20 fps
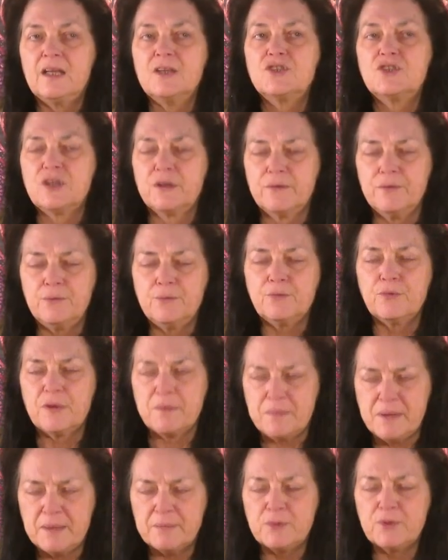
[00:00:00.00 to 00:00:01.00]
She
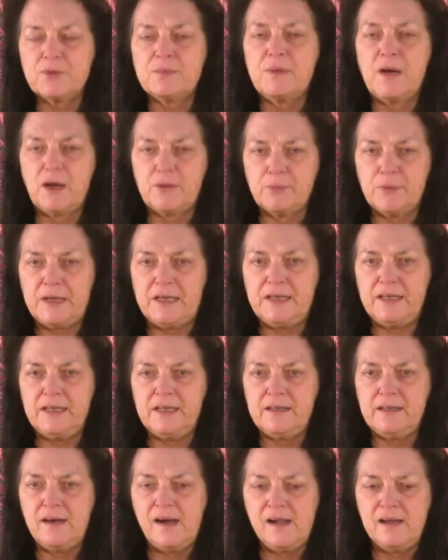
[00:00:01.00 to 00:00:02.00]
remembered my
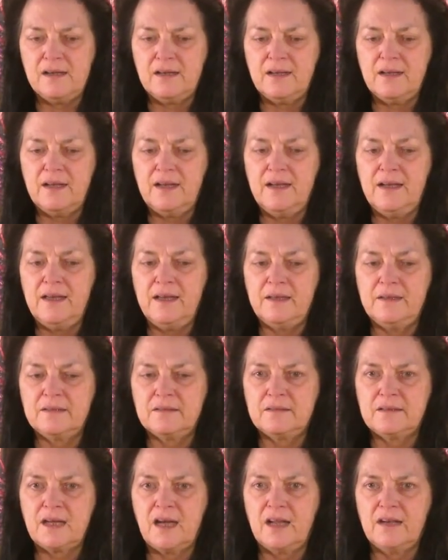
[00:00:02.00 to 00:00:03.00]
reading
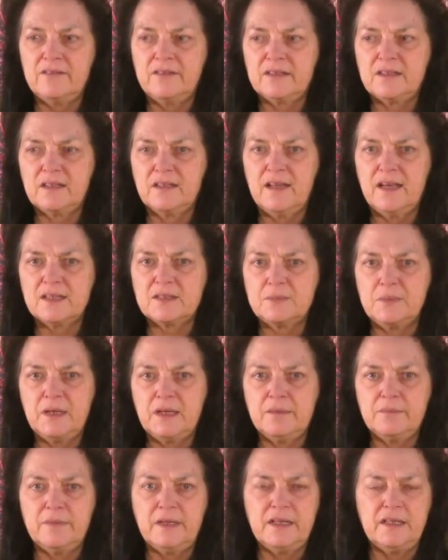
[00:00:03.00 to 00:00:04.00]
and kind of at the last
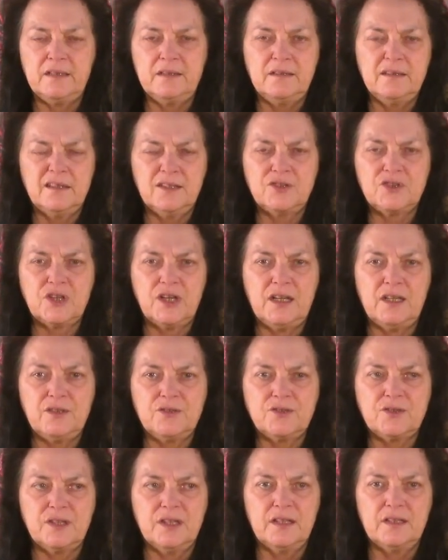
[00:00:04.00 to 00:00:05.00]
minute made a
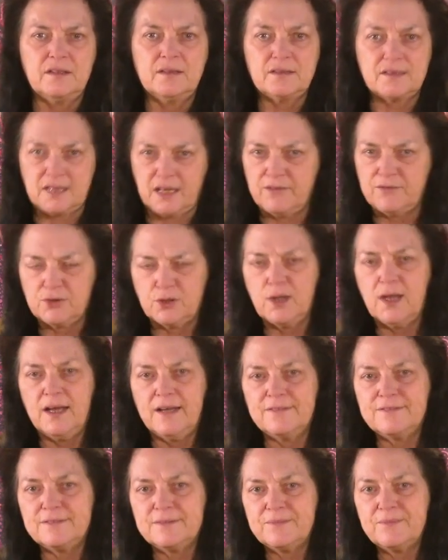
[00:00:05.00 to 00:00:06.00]
change that saved her
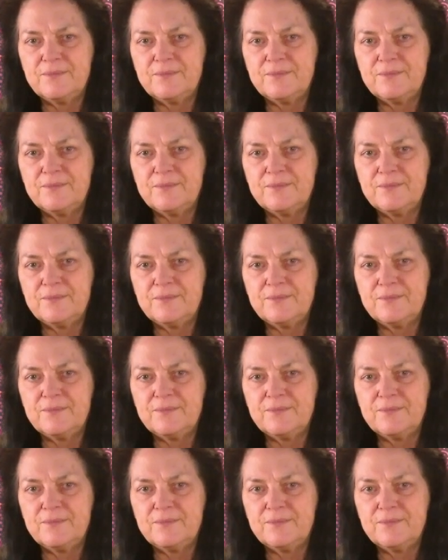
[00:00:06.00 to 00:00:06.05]
life.